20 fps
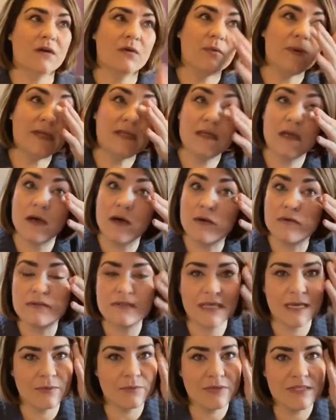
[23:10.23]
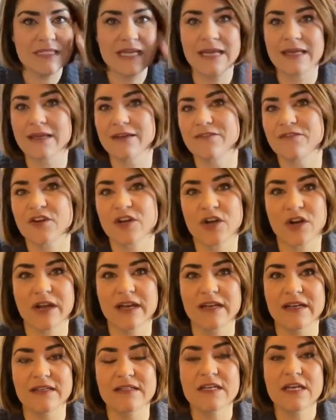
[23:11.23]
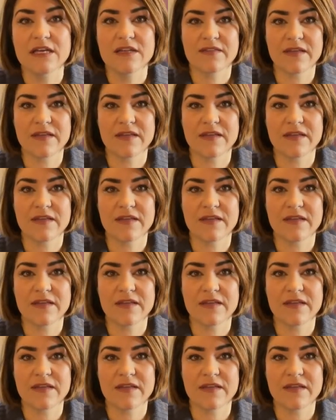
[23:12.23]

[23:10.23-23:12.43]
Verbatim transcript: We don't, and we take it for granted.